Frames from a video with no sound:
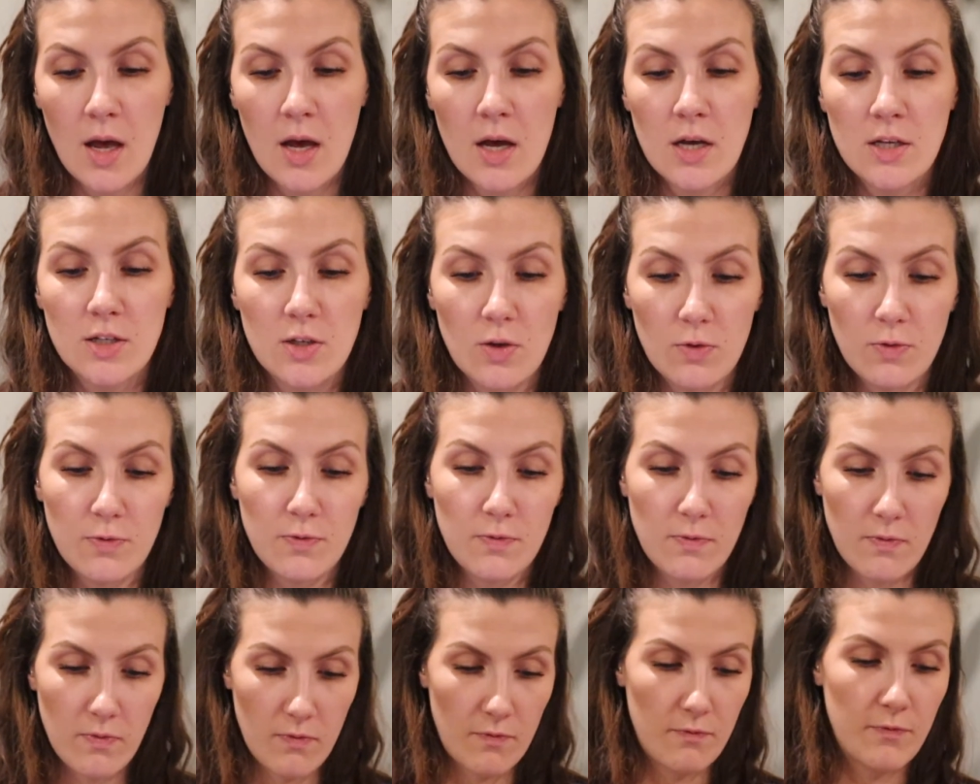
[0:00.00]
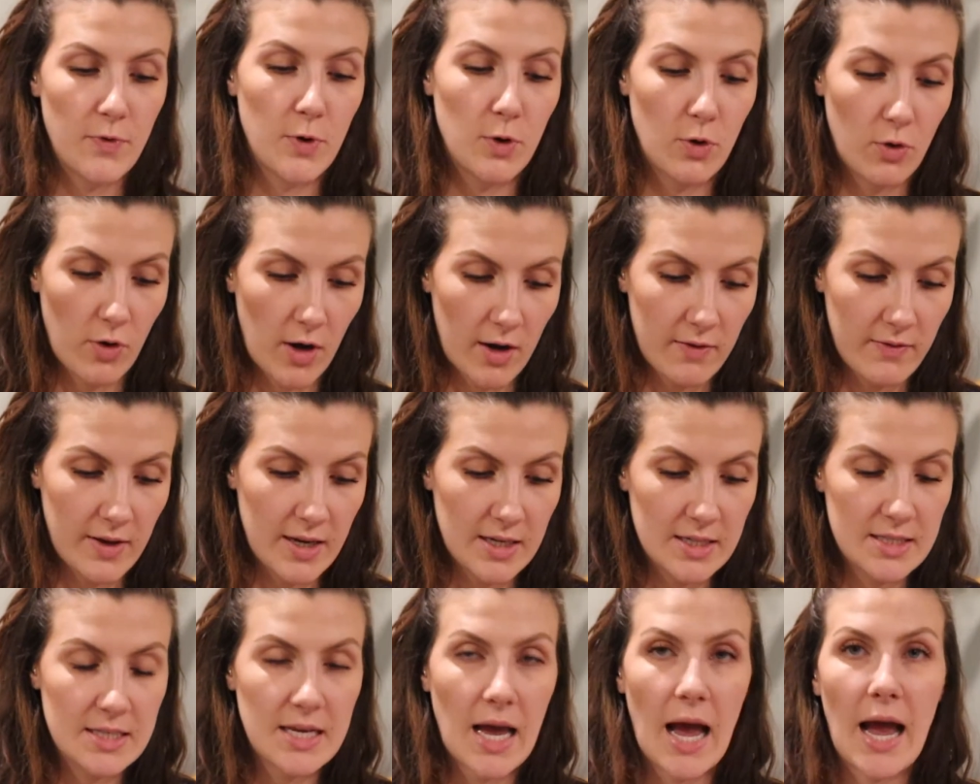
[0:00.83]
So food
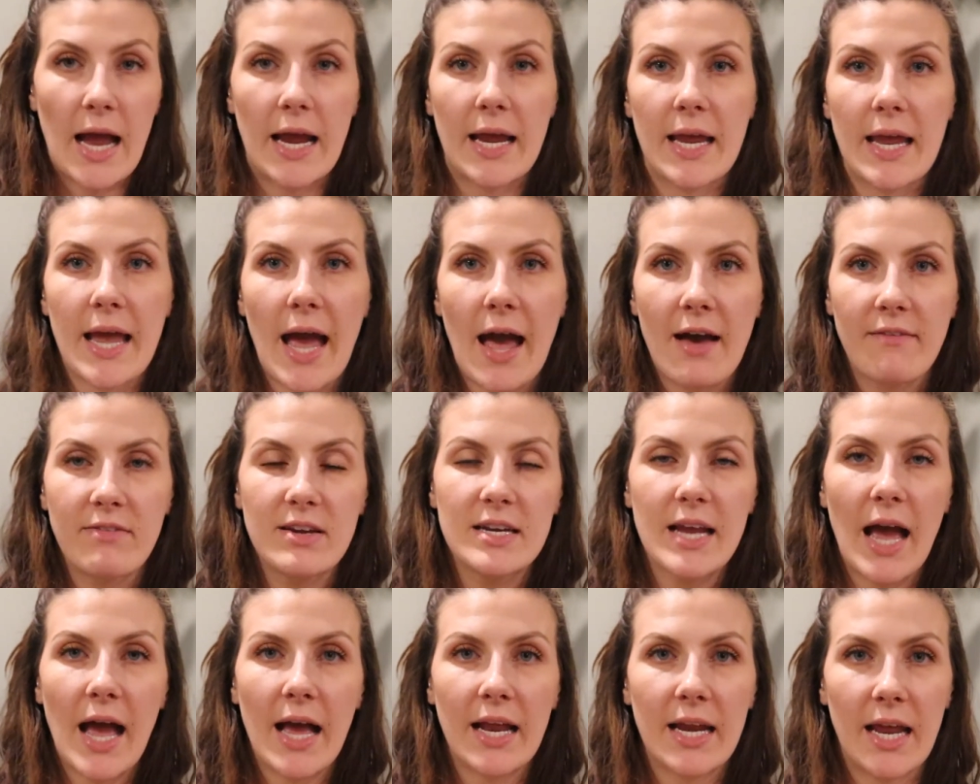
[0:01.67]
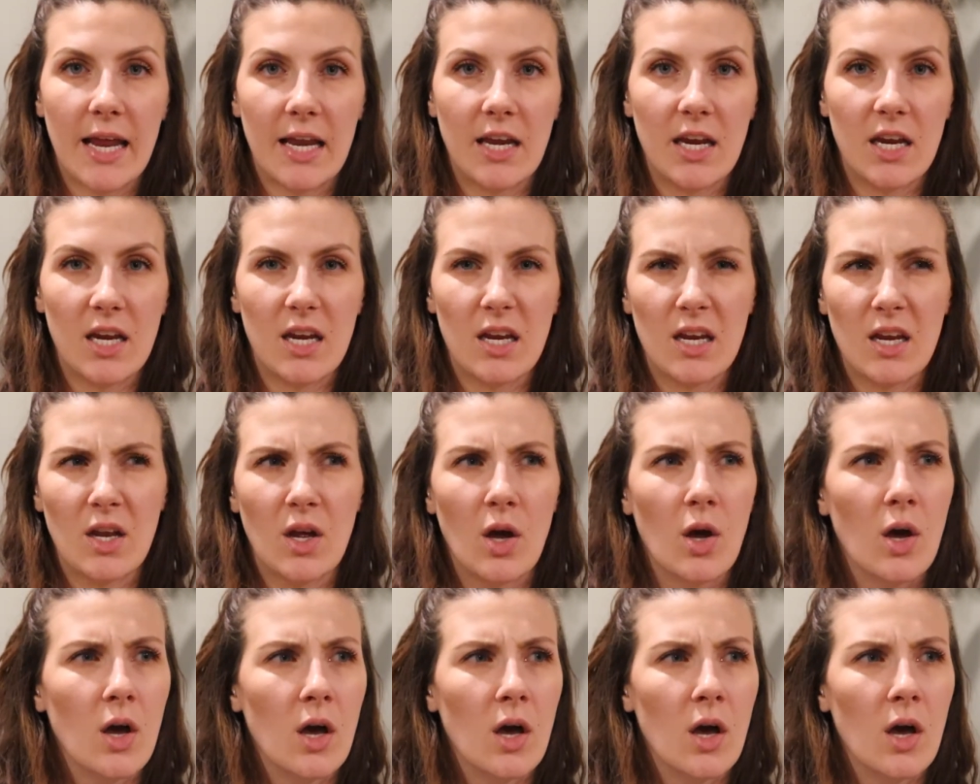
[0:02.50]
cravings, I haven't had any